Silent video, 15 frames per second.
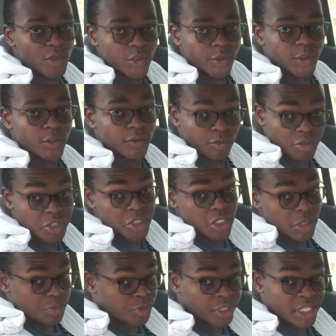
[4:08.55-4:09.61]
moonroof, which
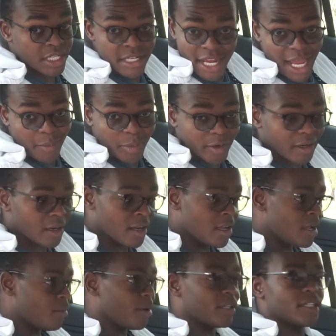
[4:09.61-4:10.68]
is pretty dapper,
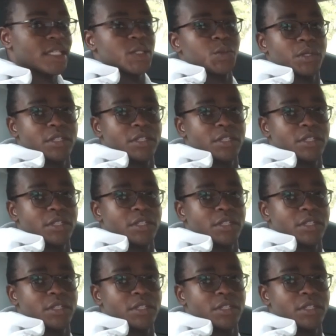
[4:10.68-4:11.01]
but this